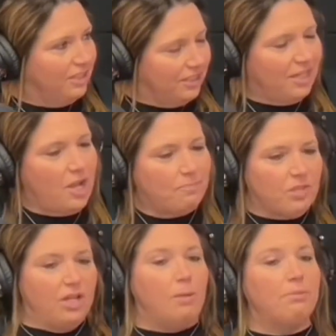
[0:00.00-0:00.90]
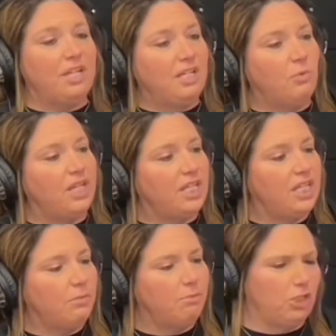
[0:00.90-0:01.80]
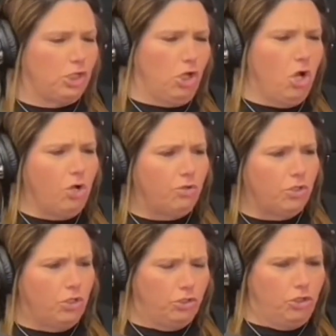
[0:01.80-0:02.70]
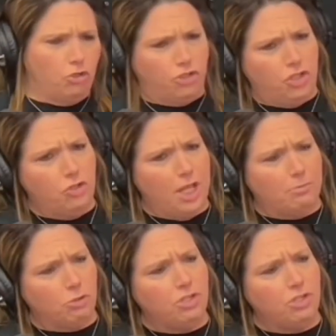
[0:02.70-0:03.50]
Yeah. But anyway, he would be like, oh, you let them do this.